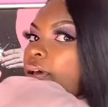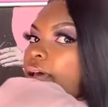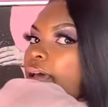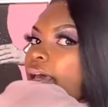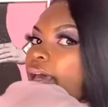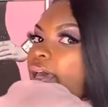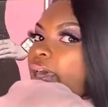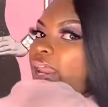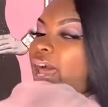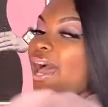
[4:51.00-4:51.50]

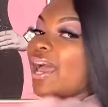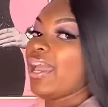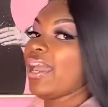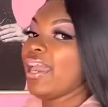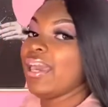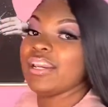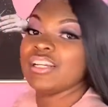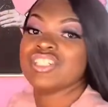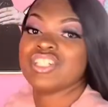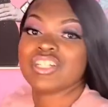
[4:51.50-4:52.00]
And I
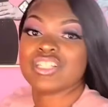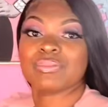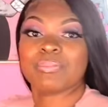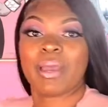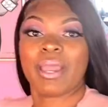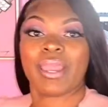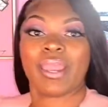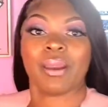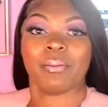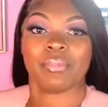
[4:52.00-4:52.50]
can't adjust my
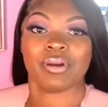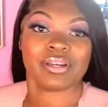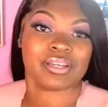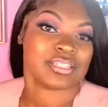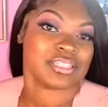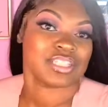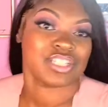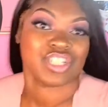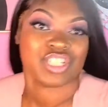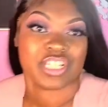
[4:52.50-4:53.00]
camera because
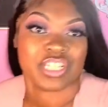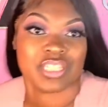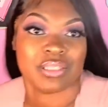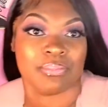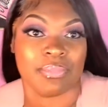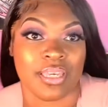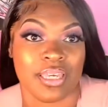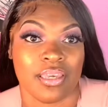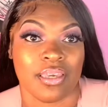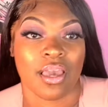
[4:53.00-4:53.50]
it's just
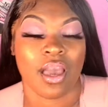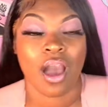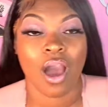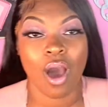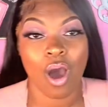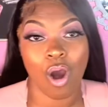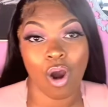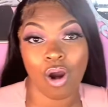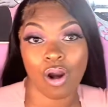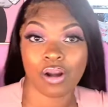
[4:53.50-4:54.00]
me
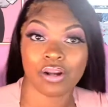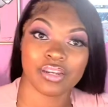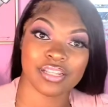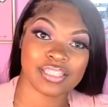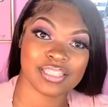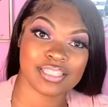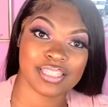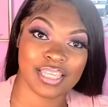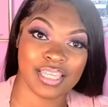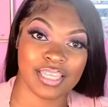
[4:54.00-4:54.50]
on the
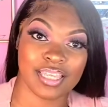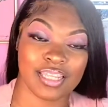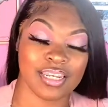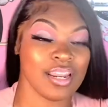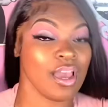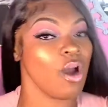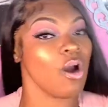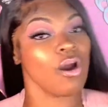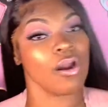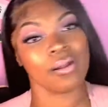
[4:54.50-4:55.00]
scene,
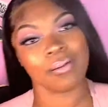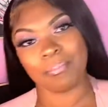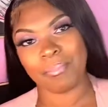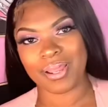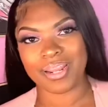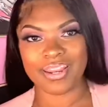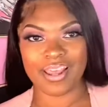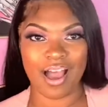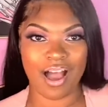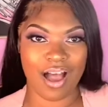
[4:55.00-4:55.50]
on my
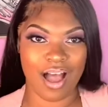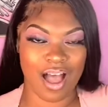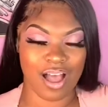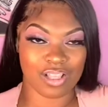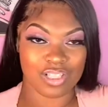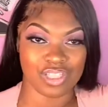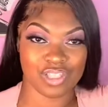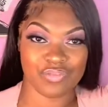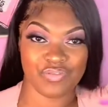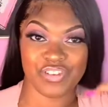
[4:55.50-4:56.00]

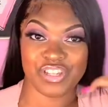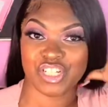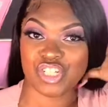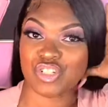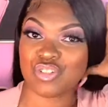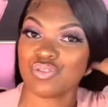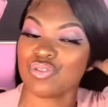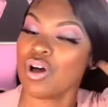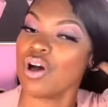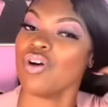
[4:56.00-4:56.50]
Dollhouse
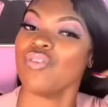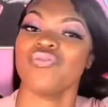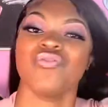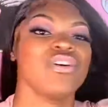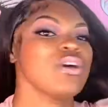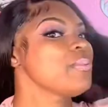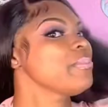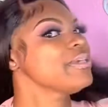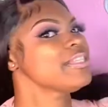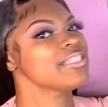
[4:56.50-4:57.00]
official
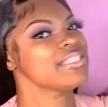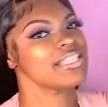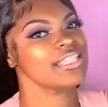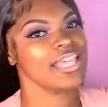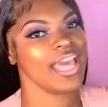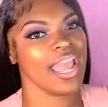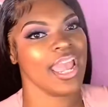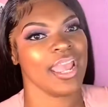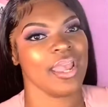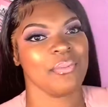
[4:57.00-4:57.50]
filming
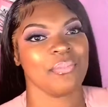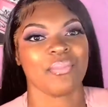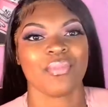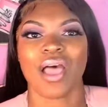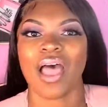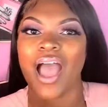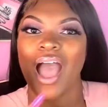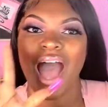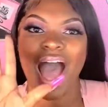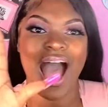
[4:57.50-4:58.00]
today.
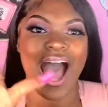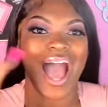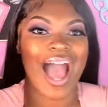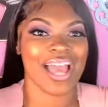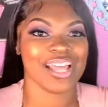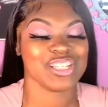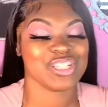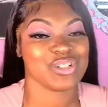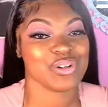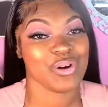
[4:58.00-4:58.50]
I
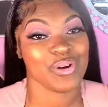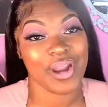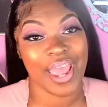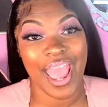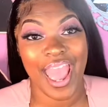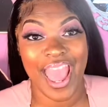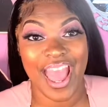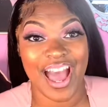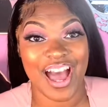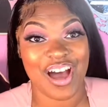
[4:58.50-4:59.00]
don't
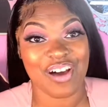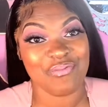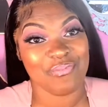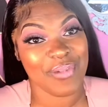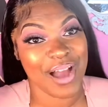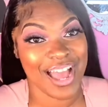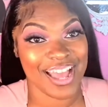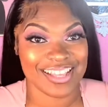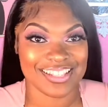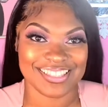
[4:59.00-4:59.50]
have
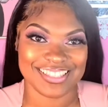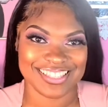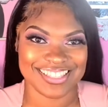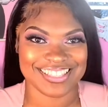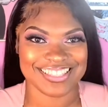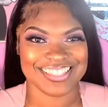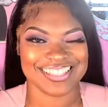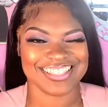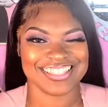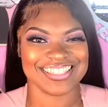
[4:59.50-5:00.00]
my
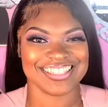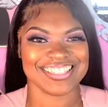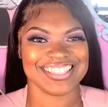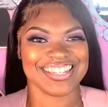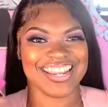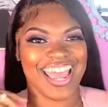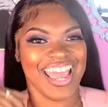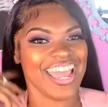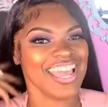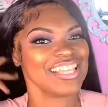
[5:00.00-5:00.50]
assistants
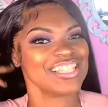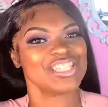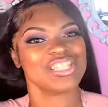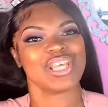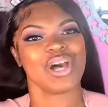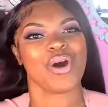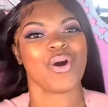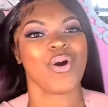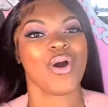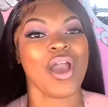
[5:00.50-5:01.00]
today,
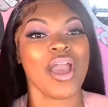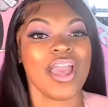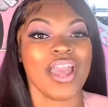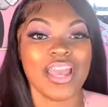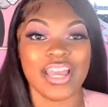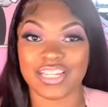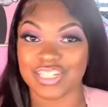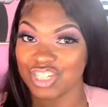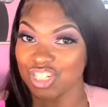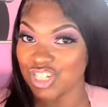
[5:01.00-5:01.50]
so
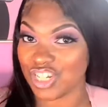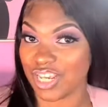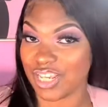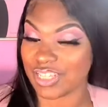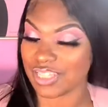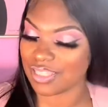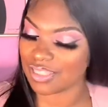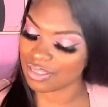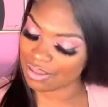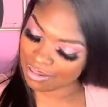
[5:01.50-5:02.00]
it's
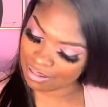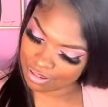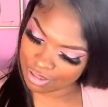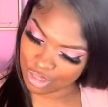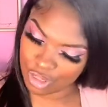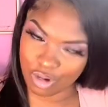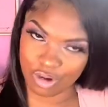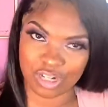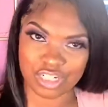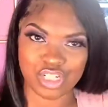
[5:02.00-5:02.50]
just
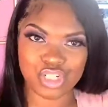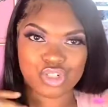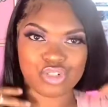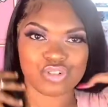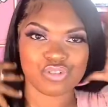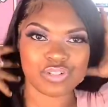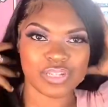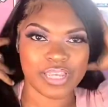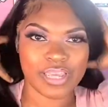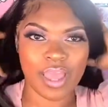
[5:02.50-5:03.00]
yours
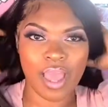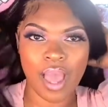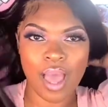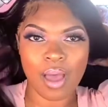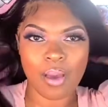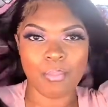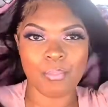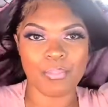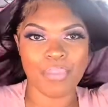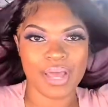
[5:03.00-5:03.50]
truly.
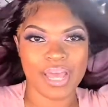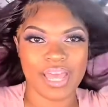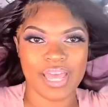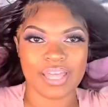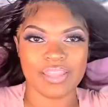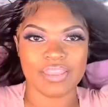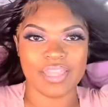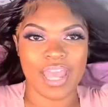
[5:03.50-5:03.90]
But the